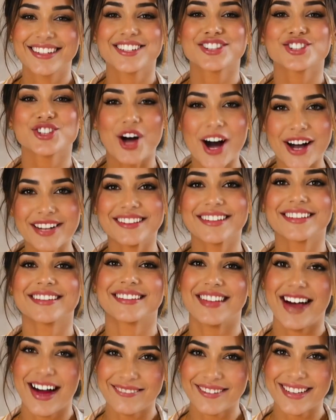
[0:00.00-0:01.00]
Chocolate
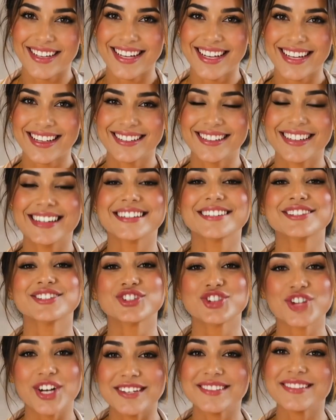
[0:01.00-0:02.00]
lava cake is
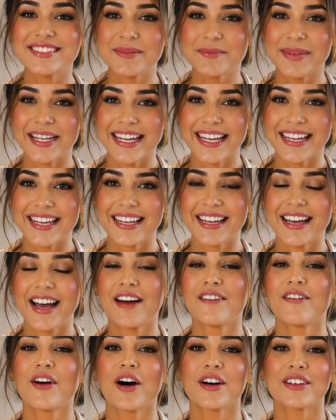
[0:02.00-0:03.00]
just the beginning
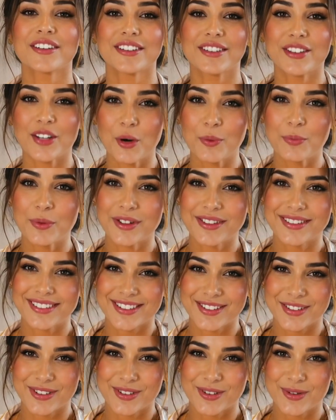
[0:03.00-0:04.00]
of our global
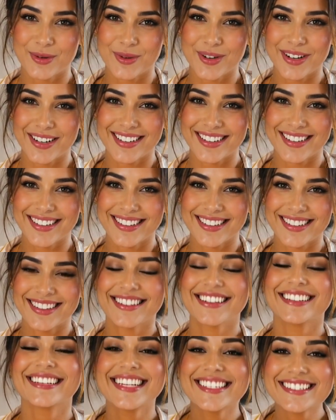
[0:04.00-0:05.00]
dessert tour.
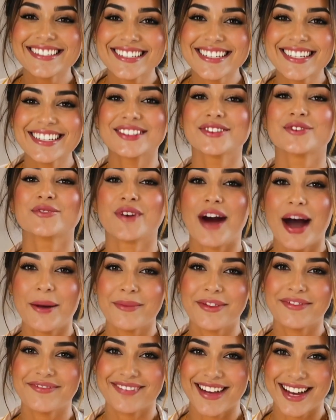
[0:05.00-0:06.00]
Let's take a
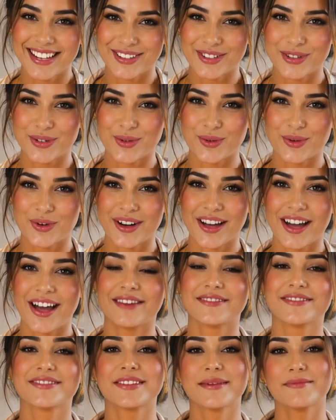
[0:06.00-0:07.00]
rapid fire tour
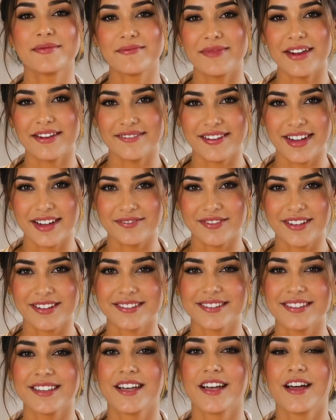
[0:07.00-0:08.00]
of some of my
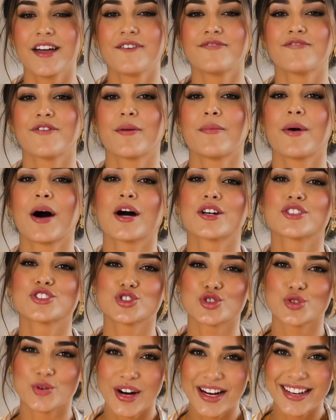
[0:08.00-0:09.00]
favorites from
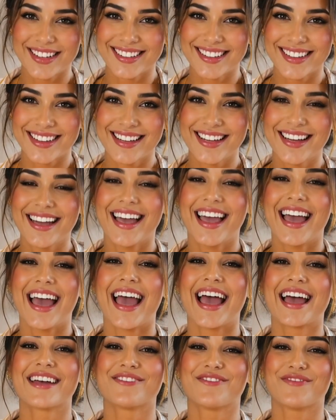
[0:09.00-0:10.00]
Australia
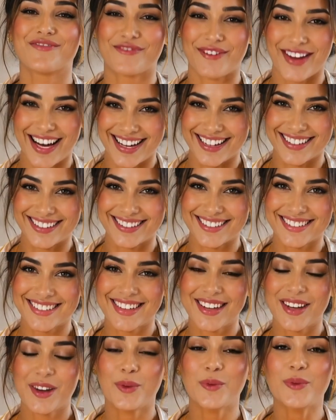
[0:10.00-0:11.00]
and France.
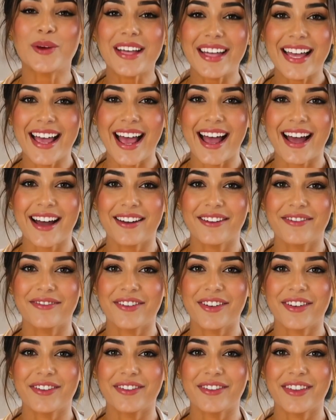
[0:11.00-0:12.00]
We have
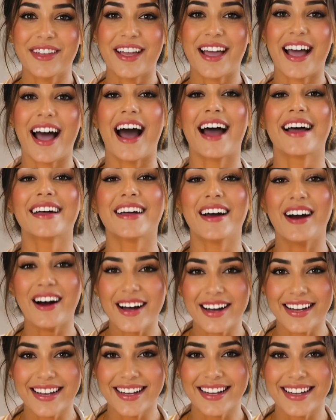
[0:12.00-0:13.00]
the
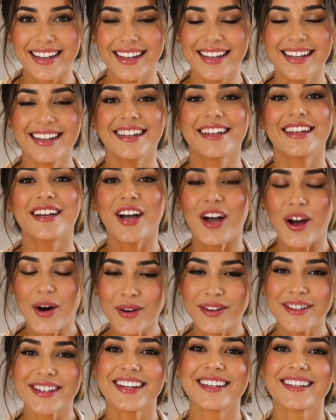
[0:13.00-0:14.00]
iconic
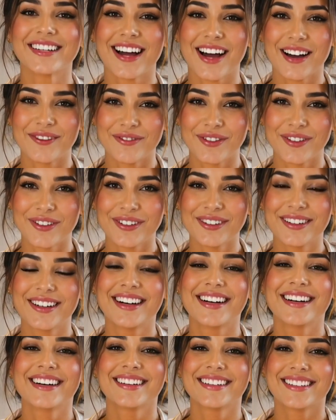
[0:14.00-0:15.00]
coconut-covered
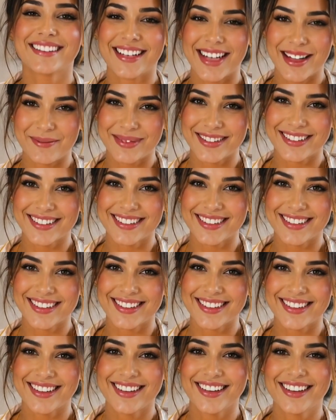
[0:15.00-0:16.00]

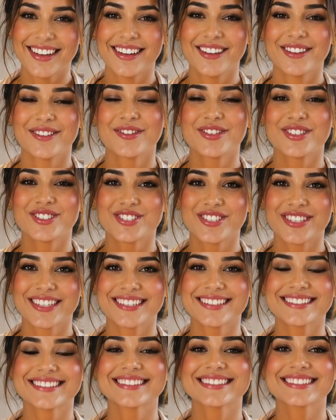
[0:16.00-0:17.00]
lamington, which
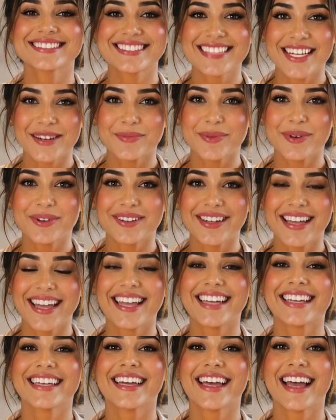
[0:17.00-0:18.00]
is a staple
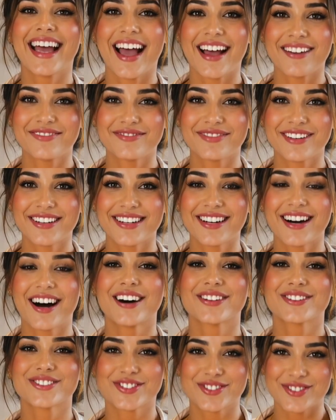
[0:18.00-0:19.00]
in every
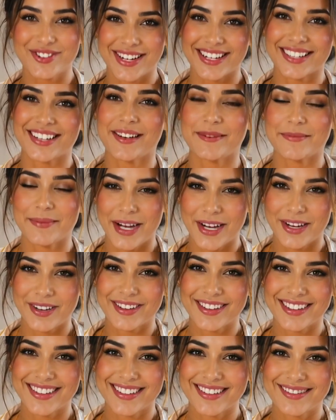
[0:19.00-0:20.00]
Australian
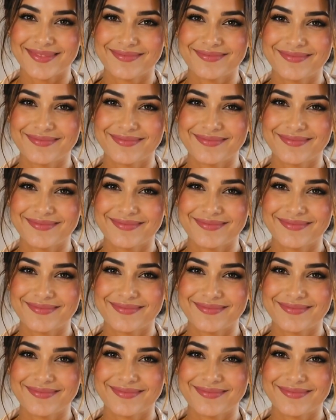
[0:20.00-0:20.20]
bakery.